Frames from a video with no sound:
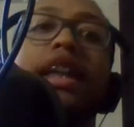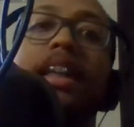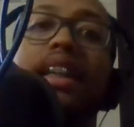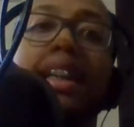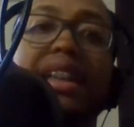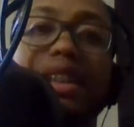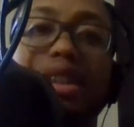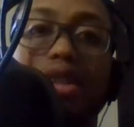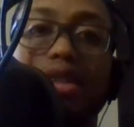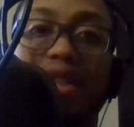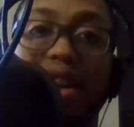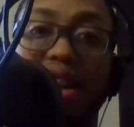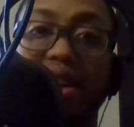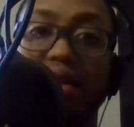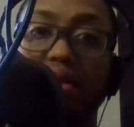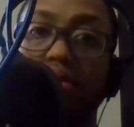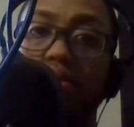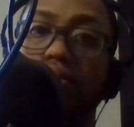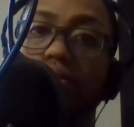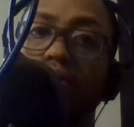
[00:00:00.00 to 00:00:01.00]
it is
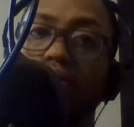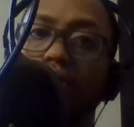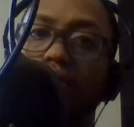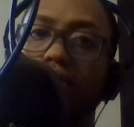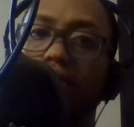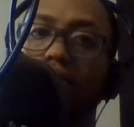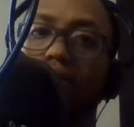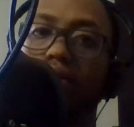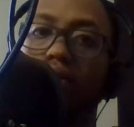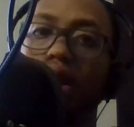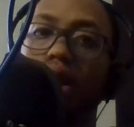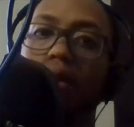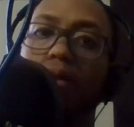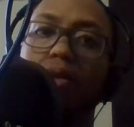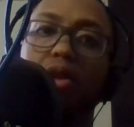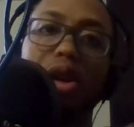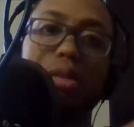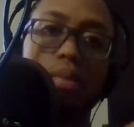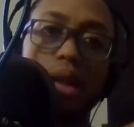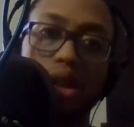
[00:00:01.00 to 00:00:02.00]
great
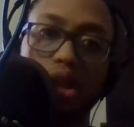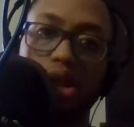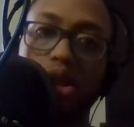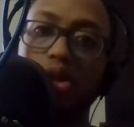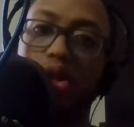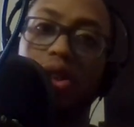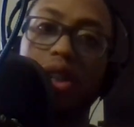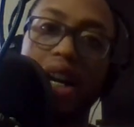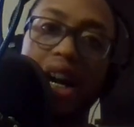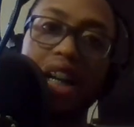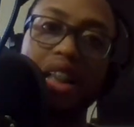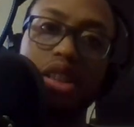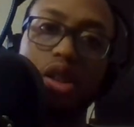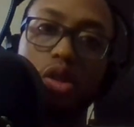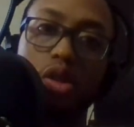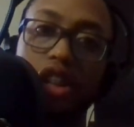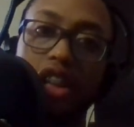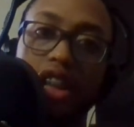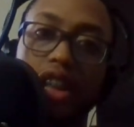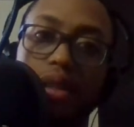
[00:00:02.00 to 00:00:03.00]
for a middle school and high
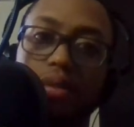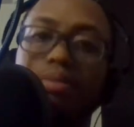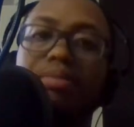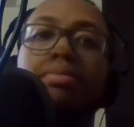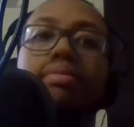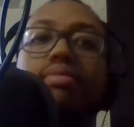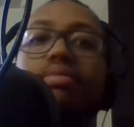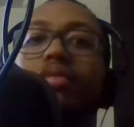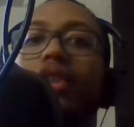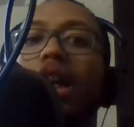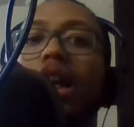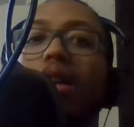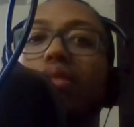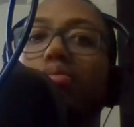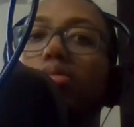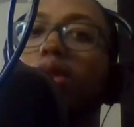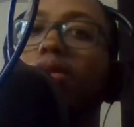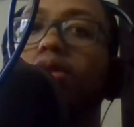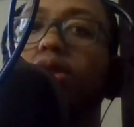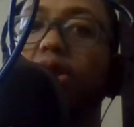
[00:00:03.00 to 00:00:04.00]
school team,
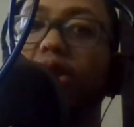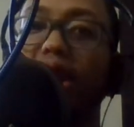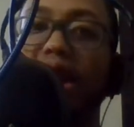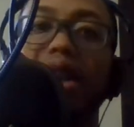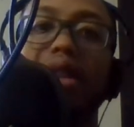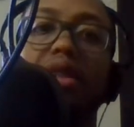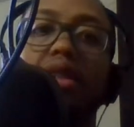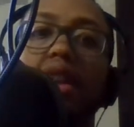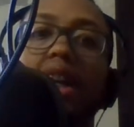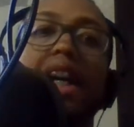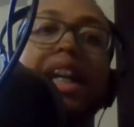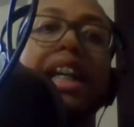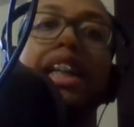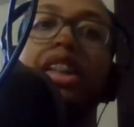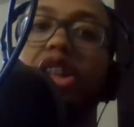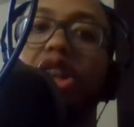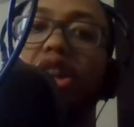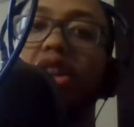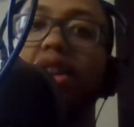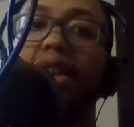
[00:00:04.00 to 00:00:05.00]
but for an
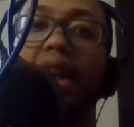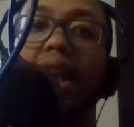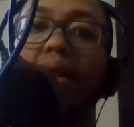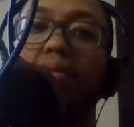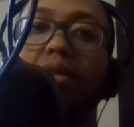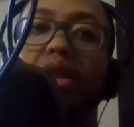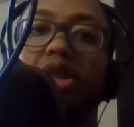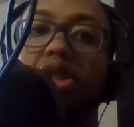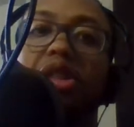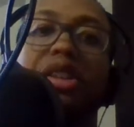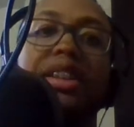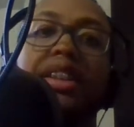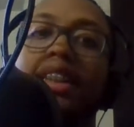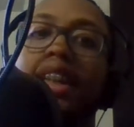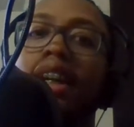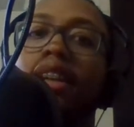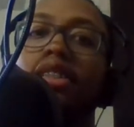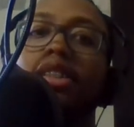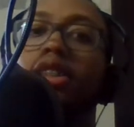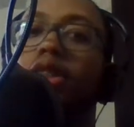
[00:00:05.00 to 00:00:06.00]
NHL team, it just
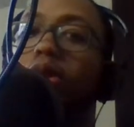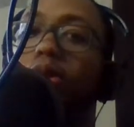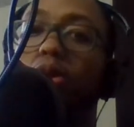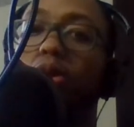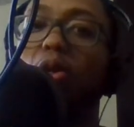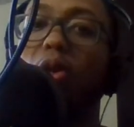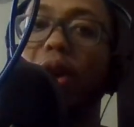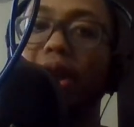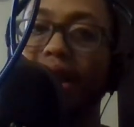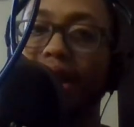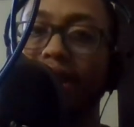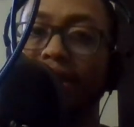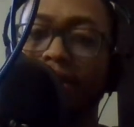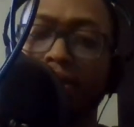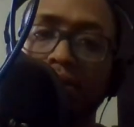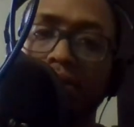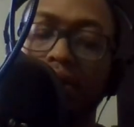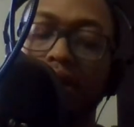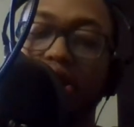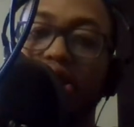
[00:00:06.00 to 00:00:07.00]
sounds too corny.
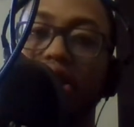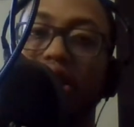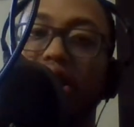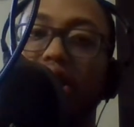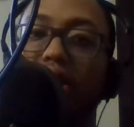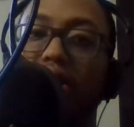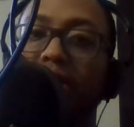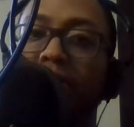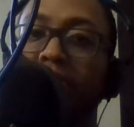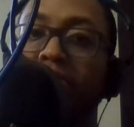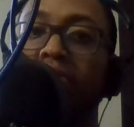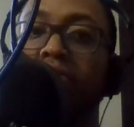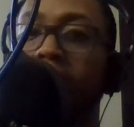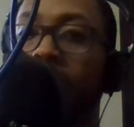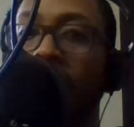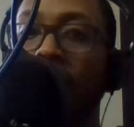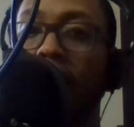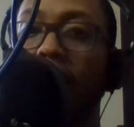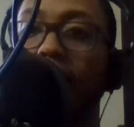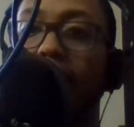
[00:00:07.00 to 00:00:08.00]
So,
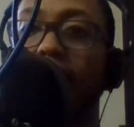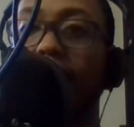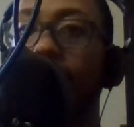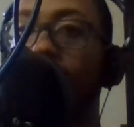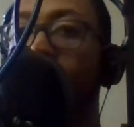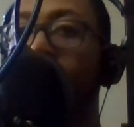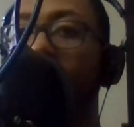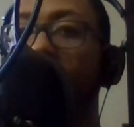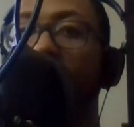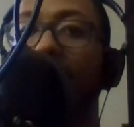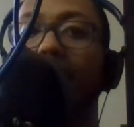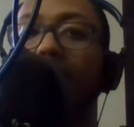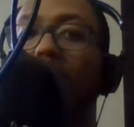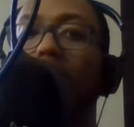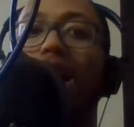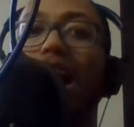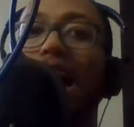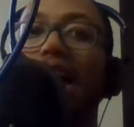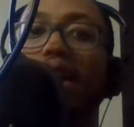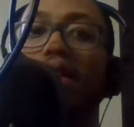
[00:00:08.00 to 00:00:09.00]
yeah, that's
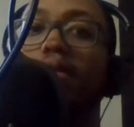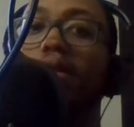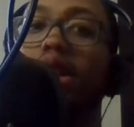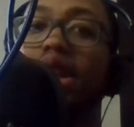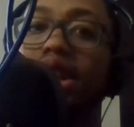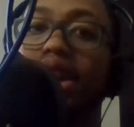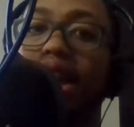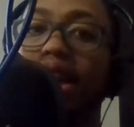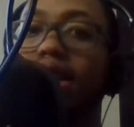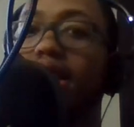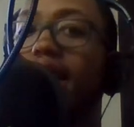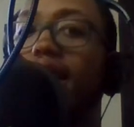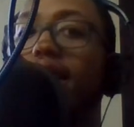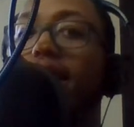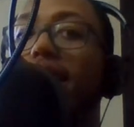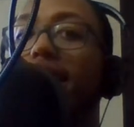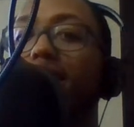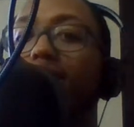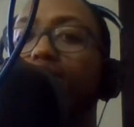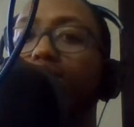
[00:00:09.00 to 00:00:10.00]
why I didn't really like that
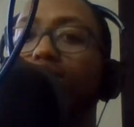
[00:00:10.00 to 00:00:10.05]
name.